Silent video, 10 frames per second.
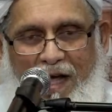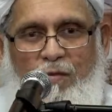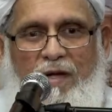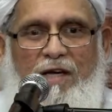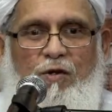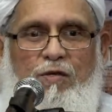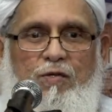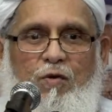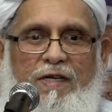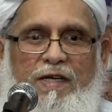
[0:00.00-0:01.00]
And we are not
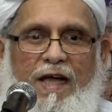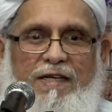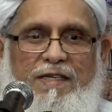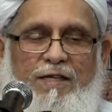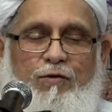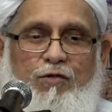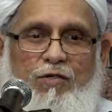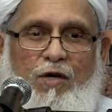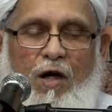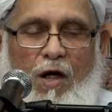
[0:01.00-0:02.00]
told in the hadith
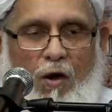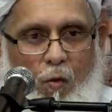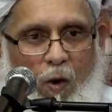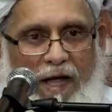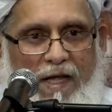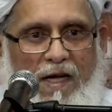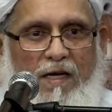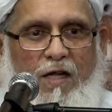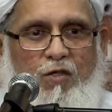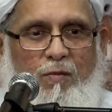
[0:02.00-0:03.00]
literature why
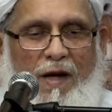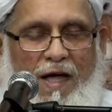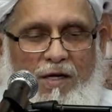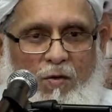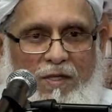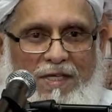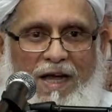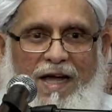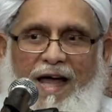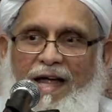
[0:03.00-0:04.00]
Allah subhanahu wa
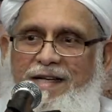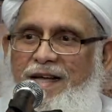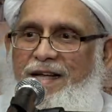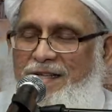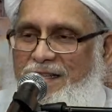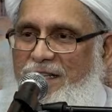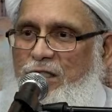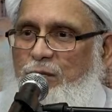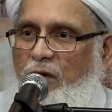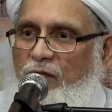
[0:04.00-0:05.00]
ta'ala had
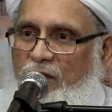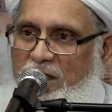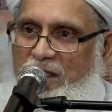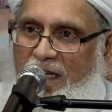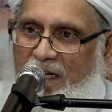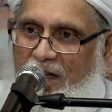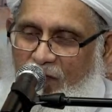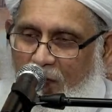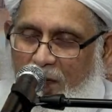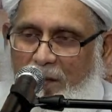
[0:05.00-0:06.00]
these prophets in the
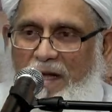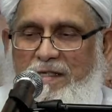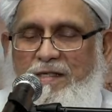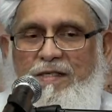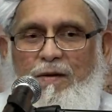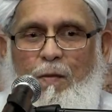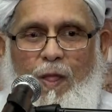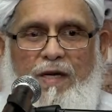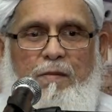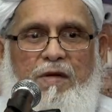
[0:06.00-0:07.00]
firmaments.
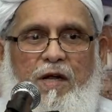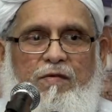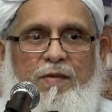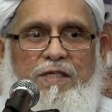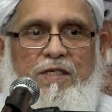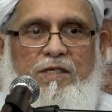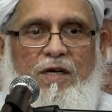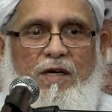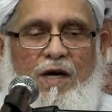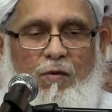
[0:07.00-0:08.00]
Then the beloved
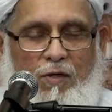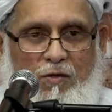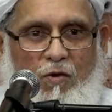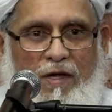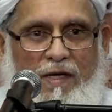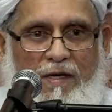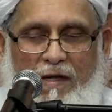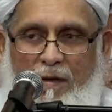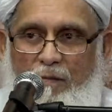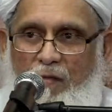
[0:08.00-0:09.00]
messenger was going.
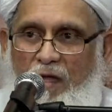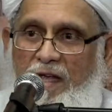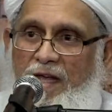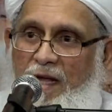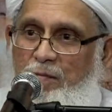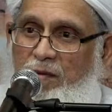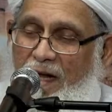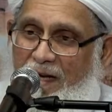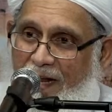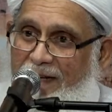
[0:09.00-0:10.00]
He had
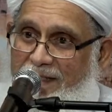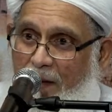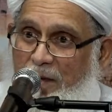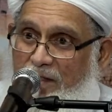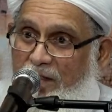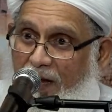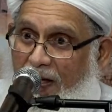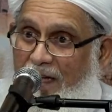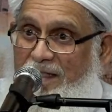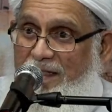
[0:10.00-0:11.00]
led them in
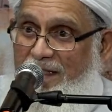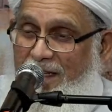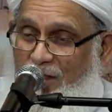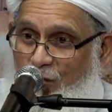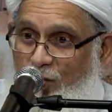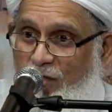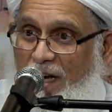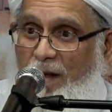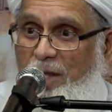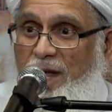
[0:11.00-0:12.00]
salat in
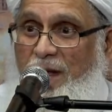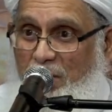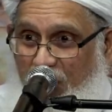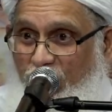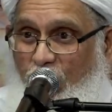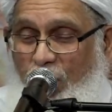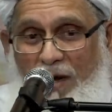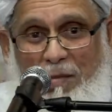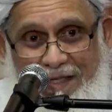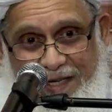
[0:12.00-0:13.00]
Jerusalem,
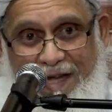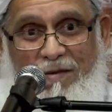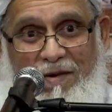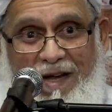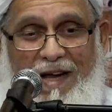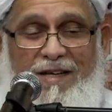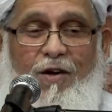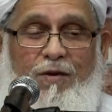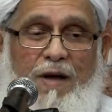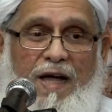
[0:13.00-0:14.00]
before, but they had
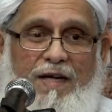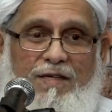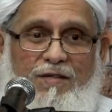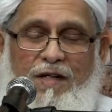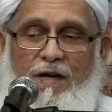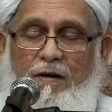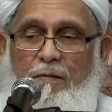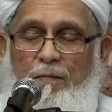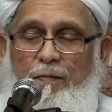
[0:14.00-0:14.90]
gone back there.